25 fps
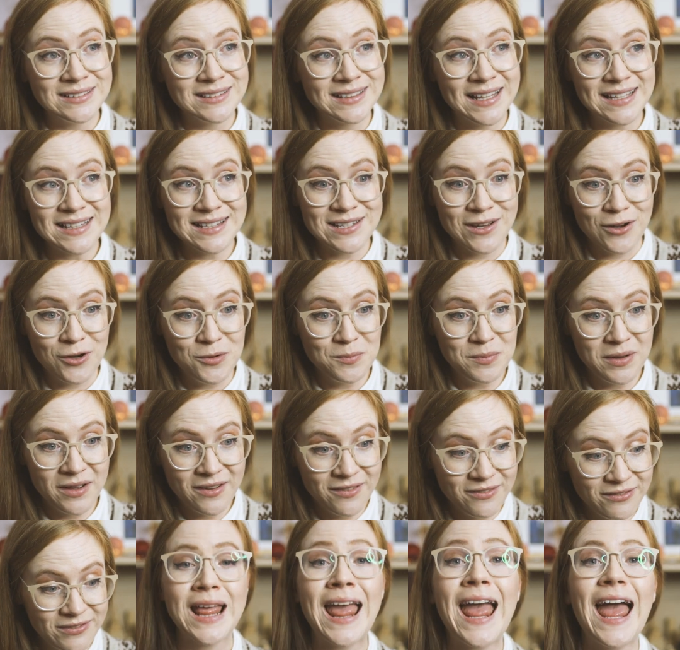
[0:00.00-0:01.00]
let's hope.
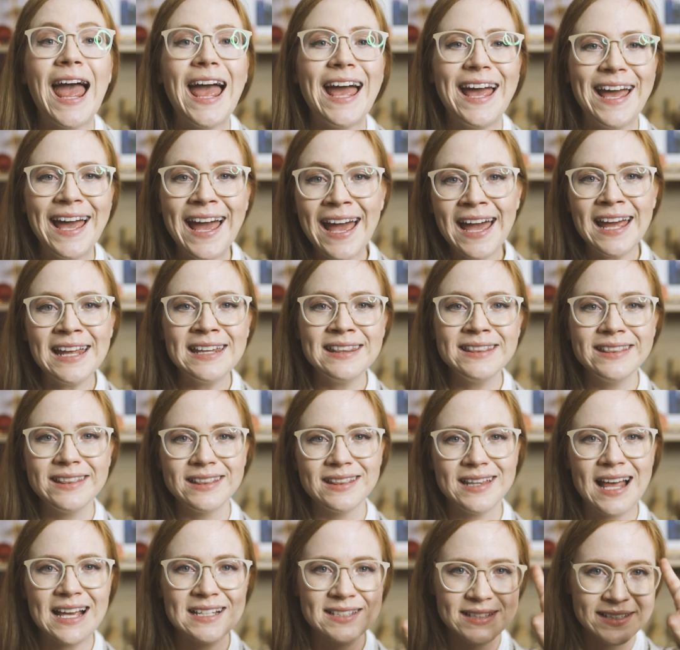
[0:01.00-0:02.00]
And
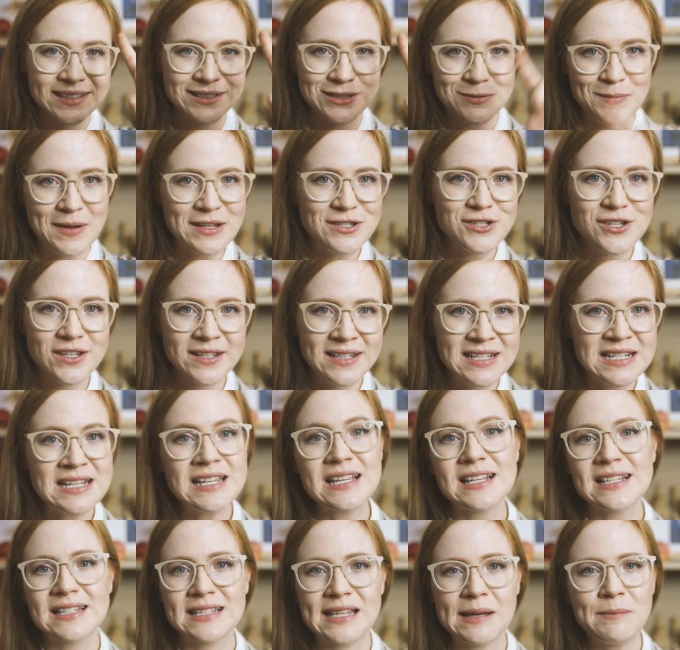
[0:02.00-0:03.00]
last thing to
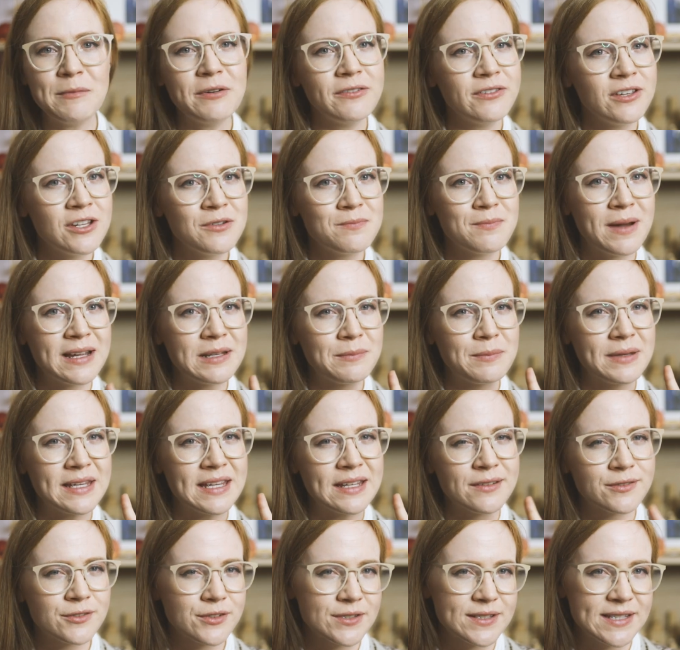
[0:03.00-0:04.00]
mention, some of you might be
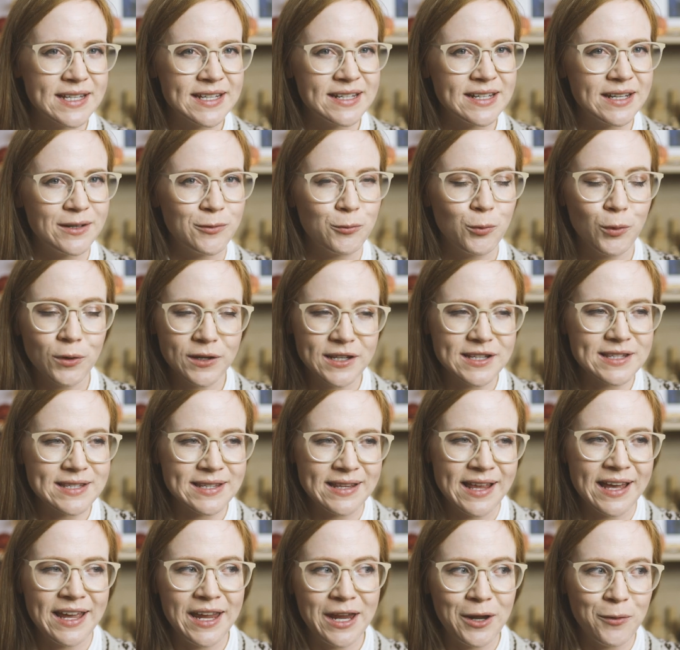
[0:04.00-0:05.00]
interested in what
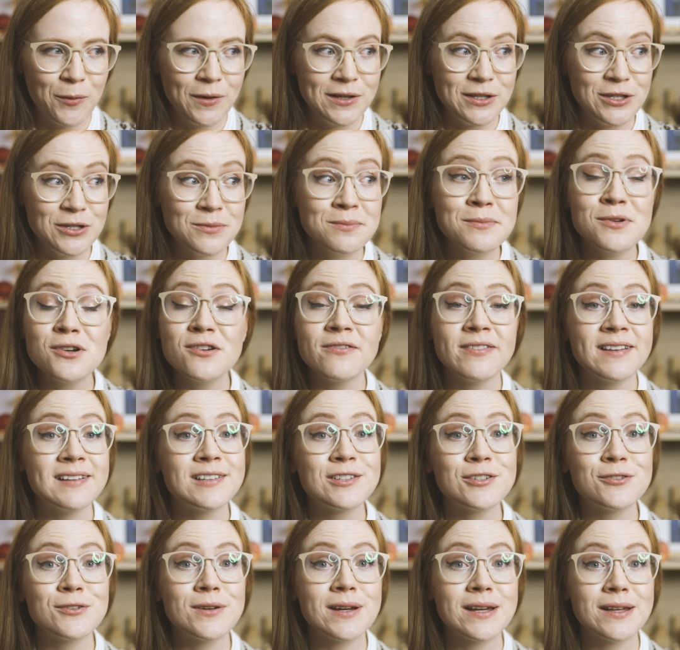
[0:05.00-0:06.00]
it's like when you move
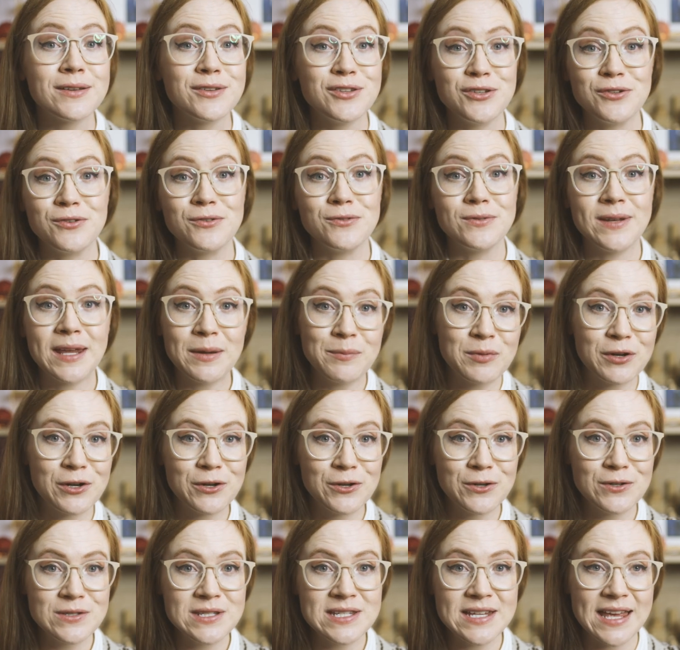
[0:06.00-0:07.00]
into a new
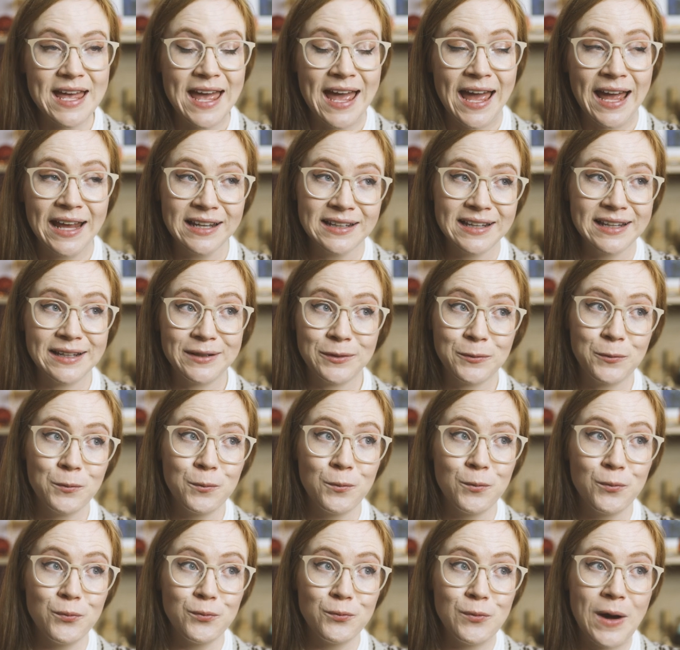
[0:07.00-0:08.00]
neighborhood and like,
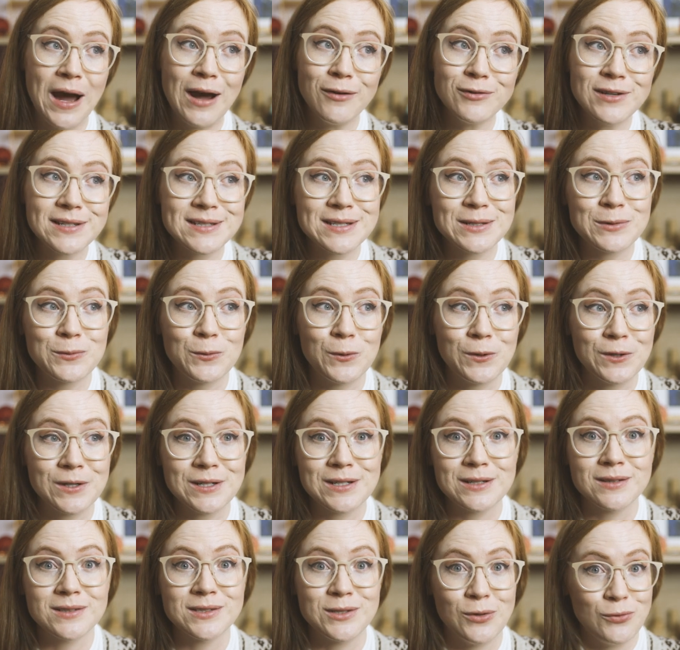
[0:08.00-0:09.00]
how does it
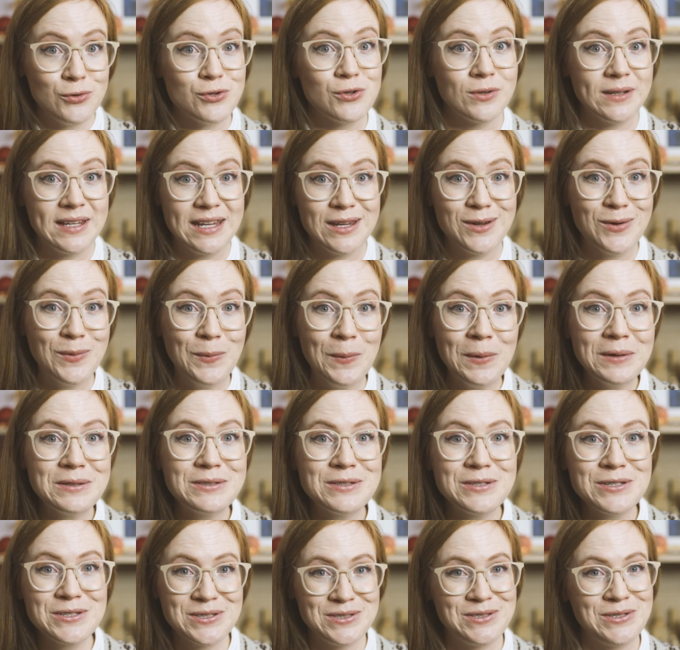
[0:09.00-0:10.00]
work socially? What
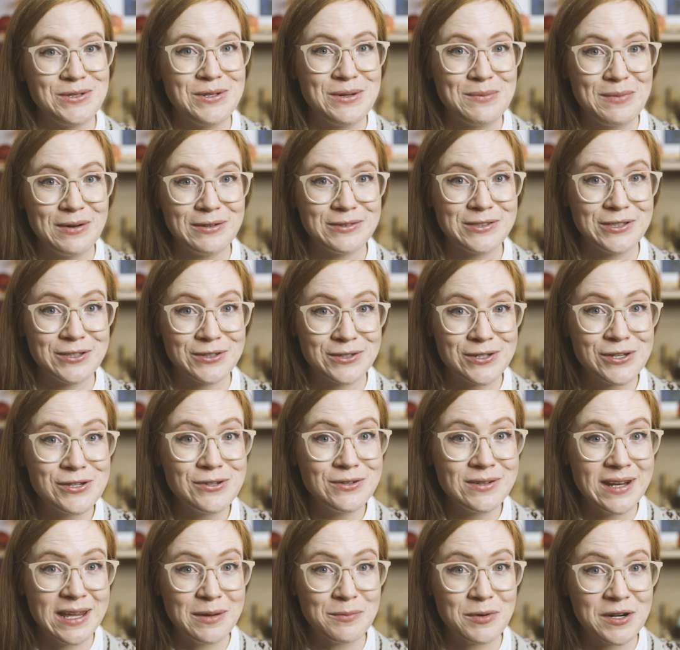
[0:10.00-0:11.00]
do you do about your
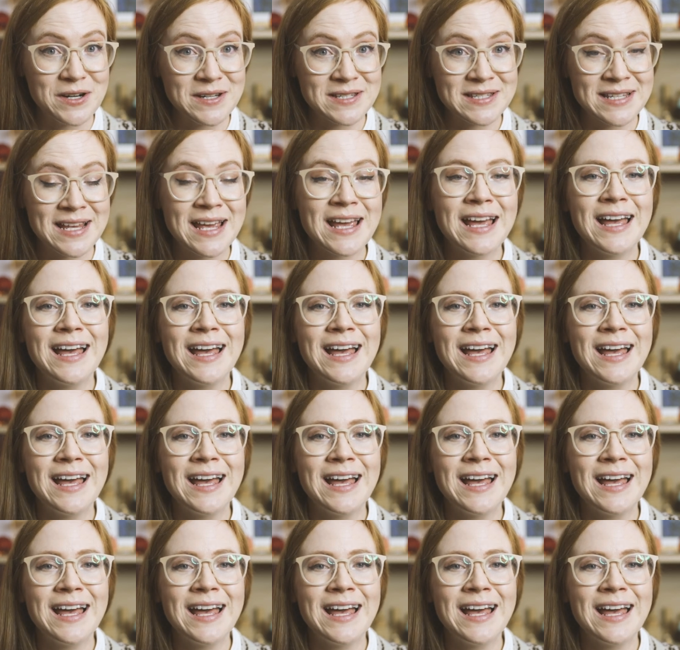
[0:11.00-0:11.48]
new neighbors?